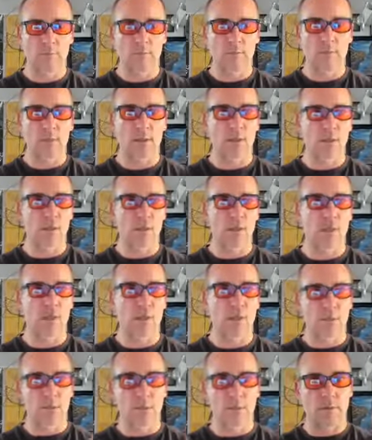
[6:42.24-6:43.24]

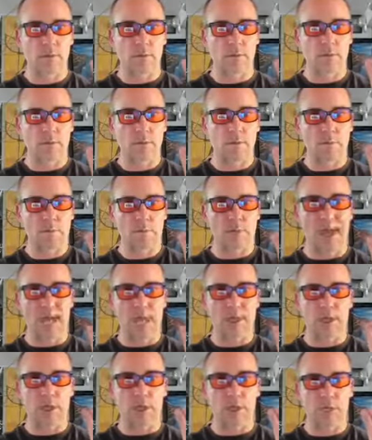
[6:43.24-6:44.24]
The
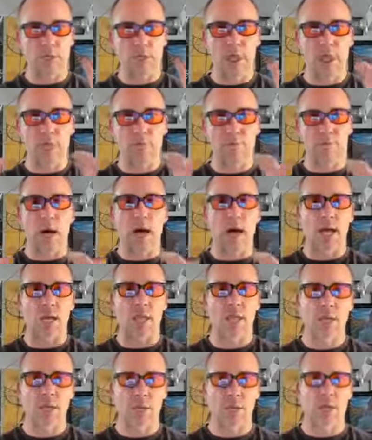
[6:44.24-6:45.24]
magic sun
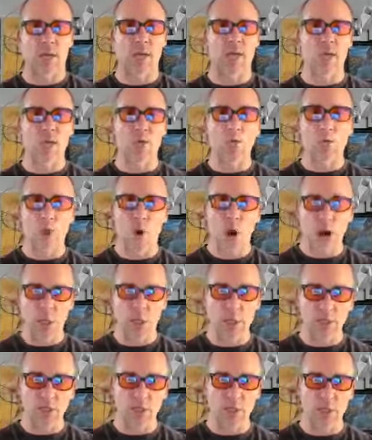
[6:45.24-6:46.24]
box, if you study
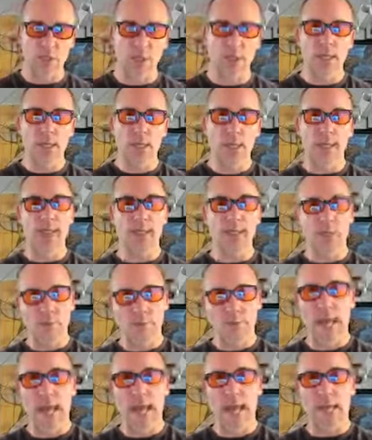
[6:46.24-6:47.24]
numerology, each
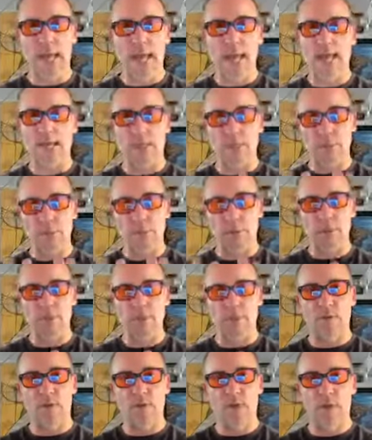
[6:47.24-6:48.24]
planet has a
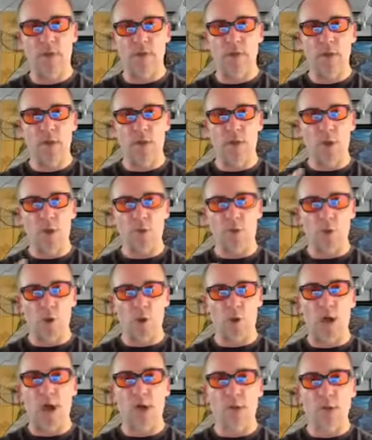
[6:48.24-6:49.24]
specific
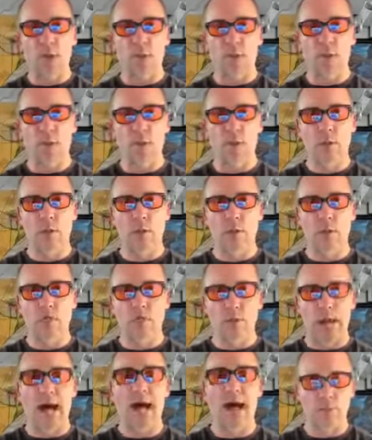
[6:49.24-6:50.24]
numerological
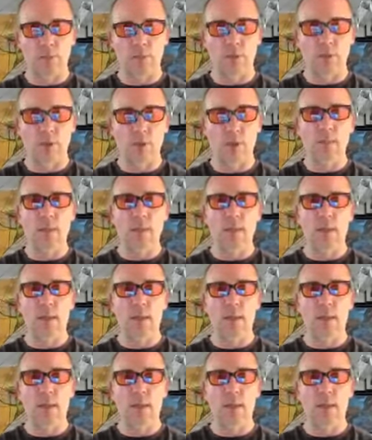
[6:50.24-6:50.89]
value,